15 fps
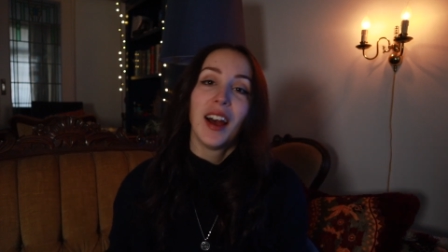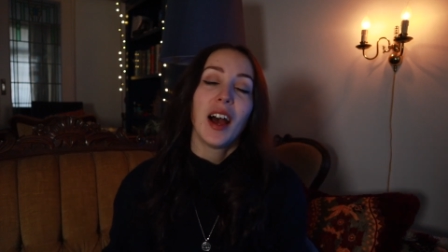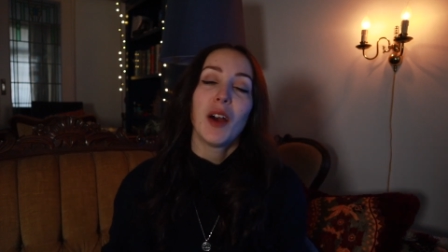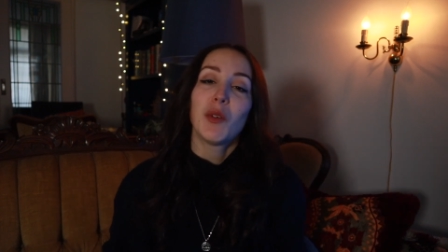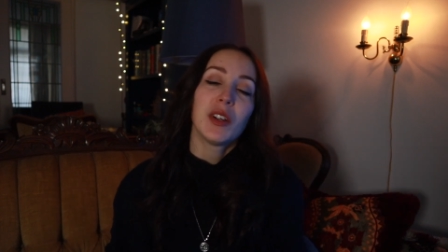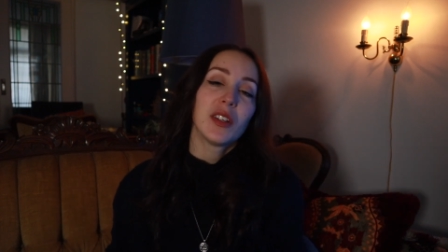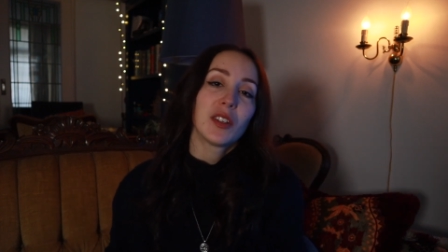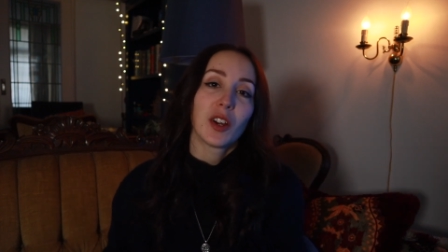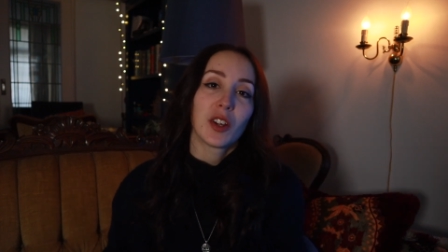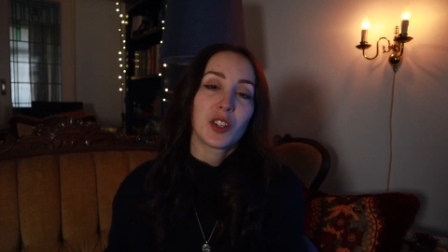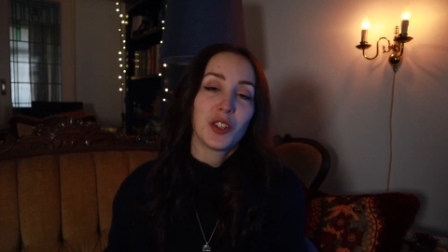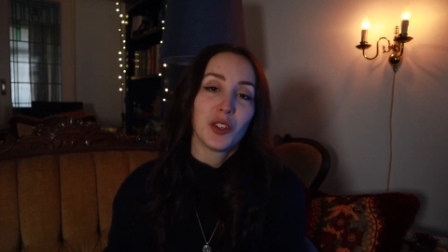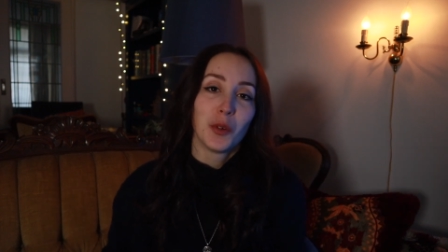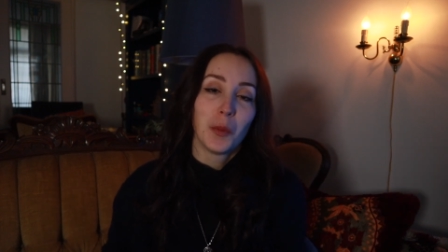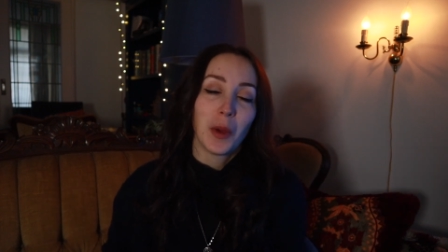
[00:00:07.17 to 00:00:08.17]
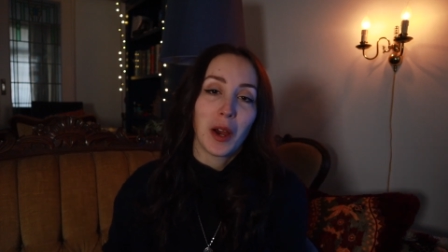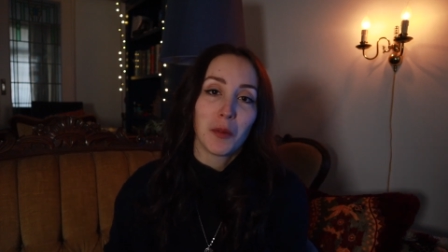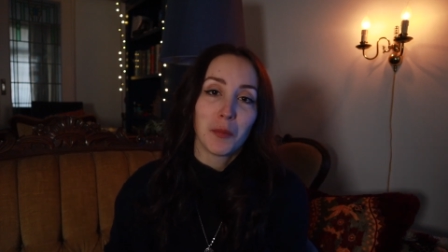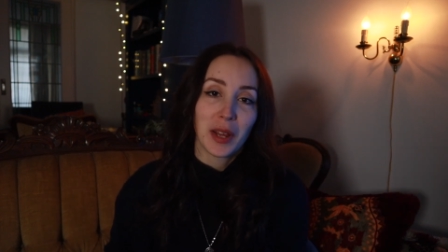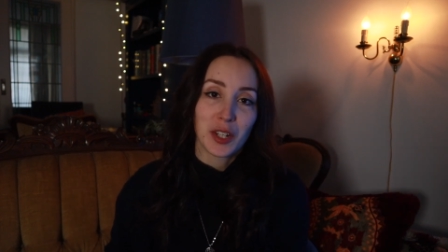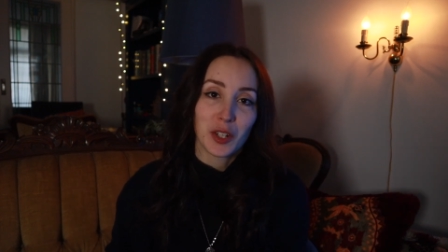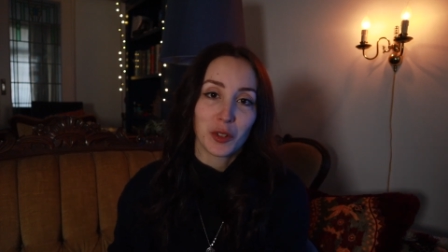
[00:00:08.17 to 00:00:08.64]
I want to talk to you
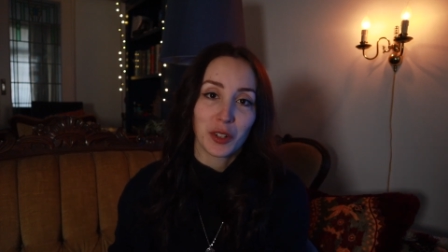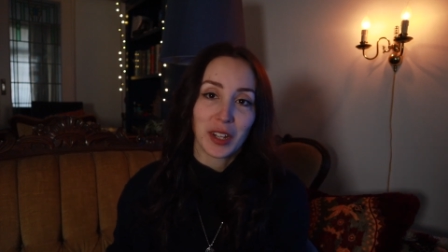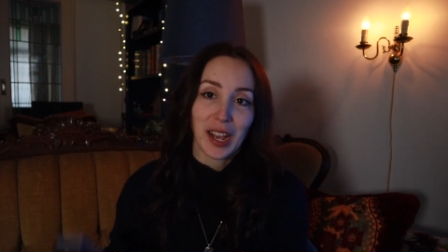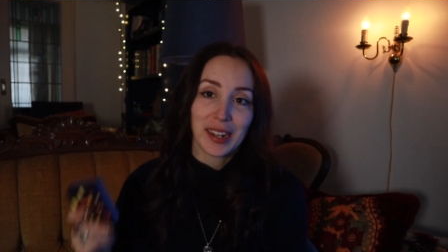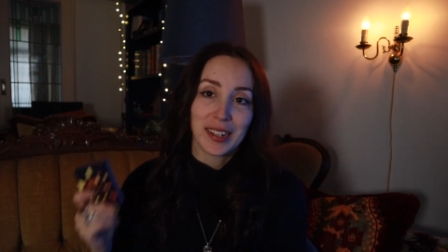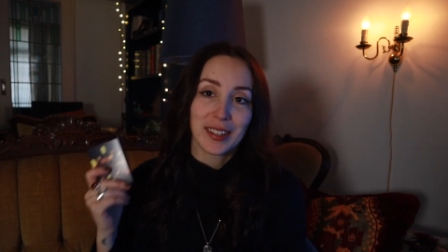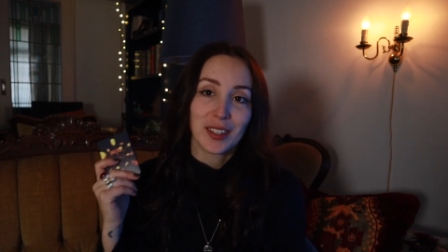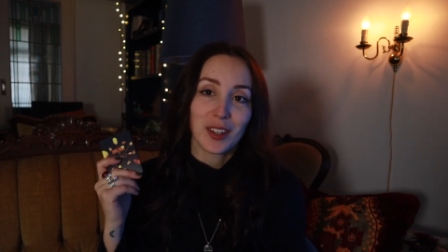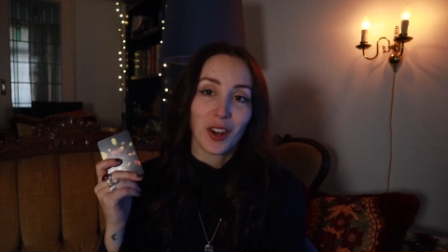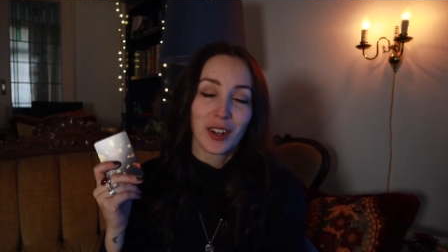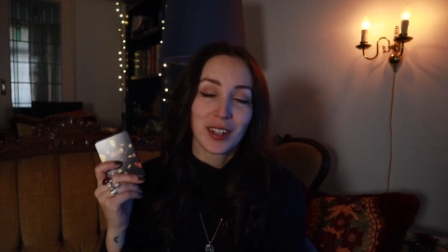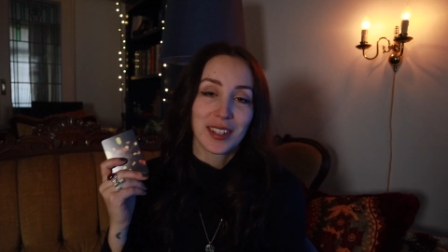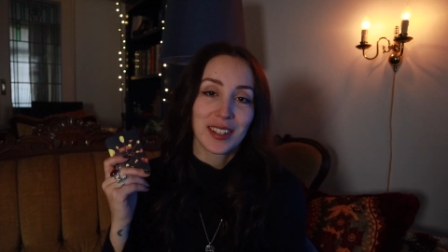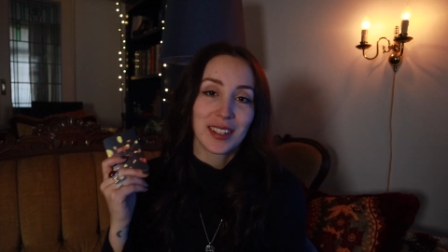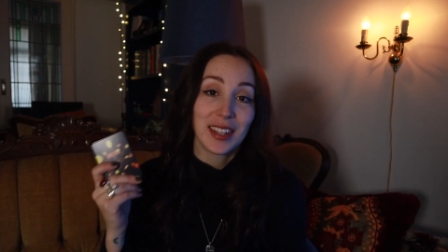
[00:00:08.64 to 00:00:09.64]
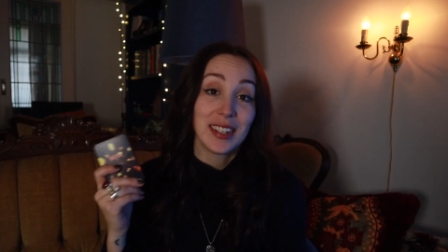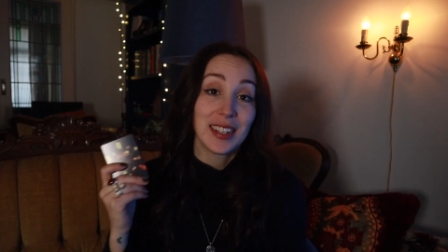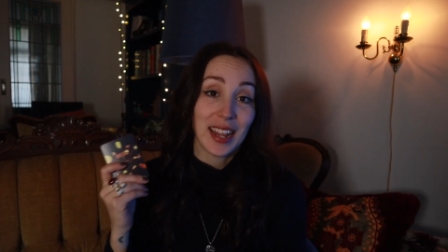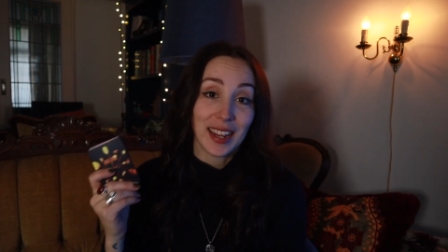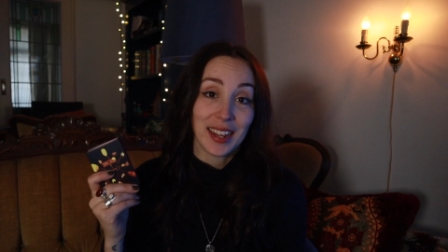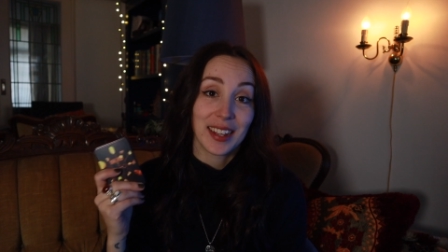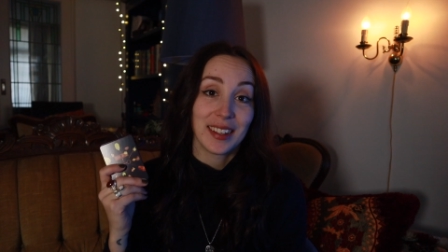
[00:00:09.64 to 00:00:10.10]
about Magical Guidance Cards, the
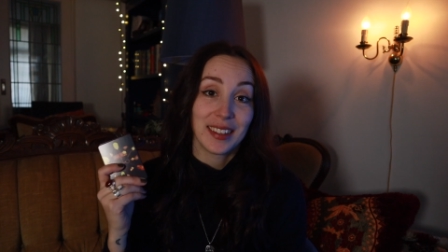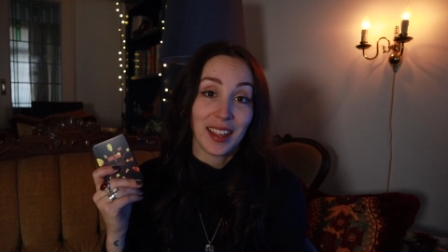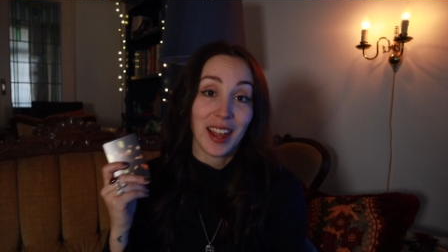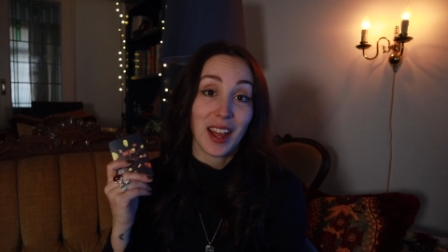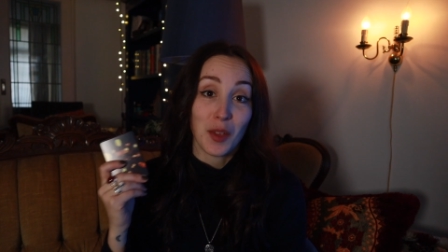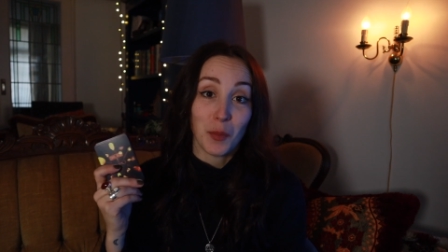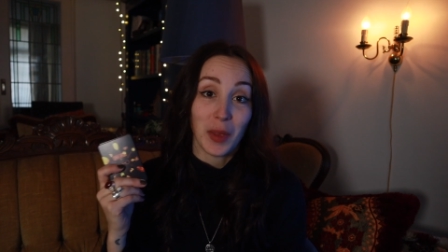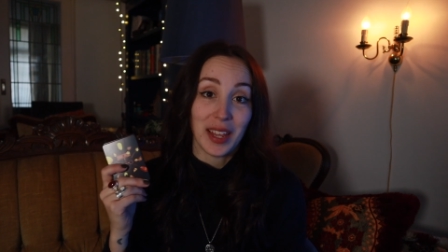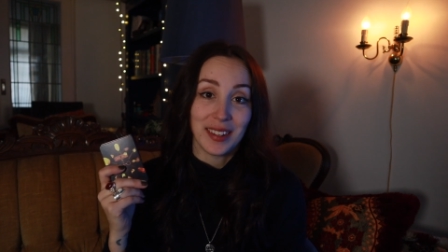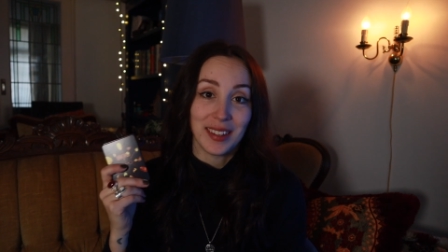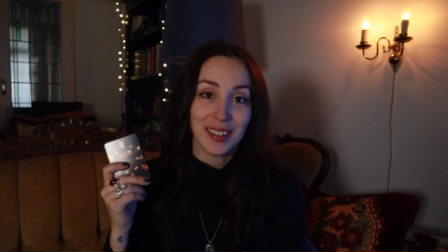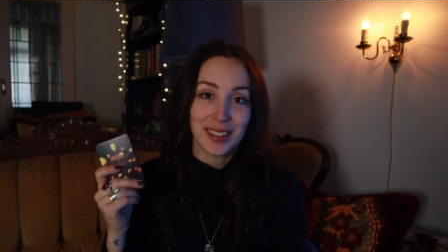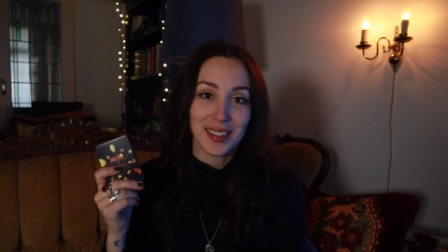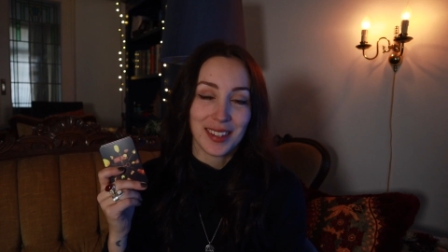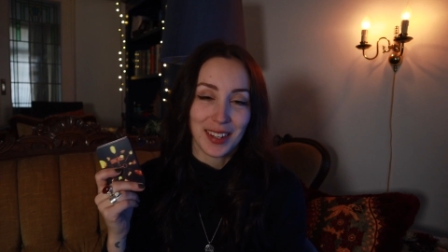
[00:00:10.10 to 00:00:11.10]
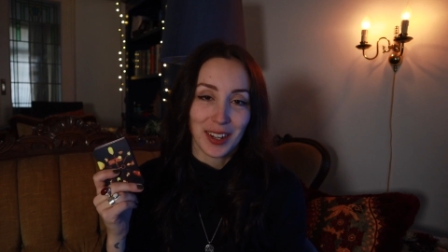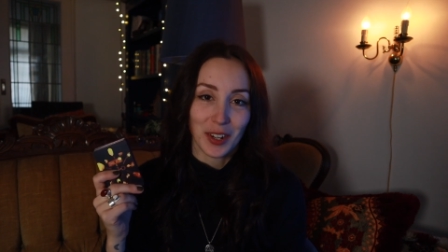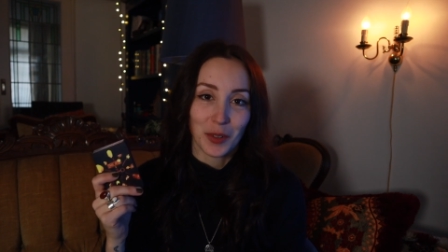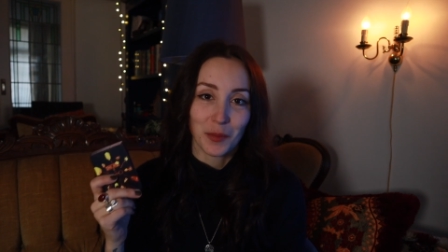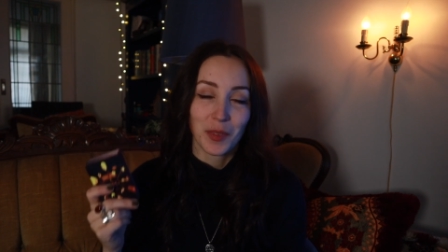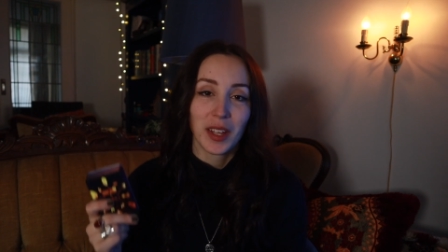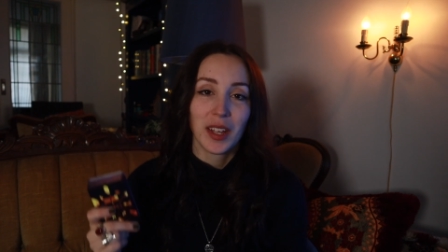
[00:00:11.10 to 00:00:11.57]
deck that I made this
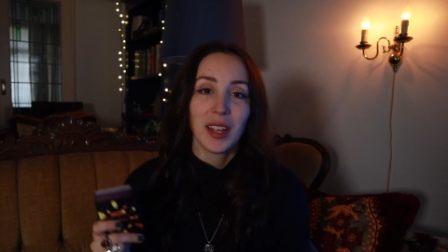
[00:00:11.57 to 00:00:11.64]
year.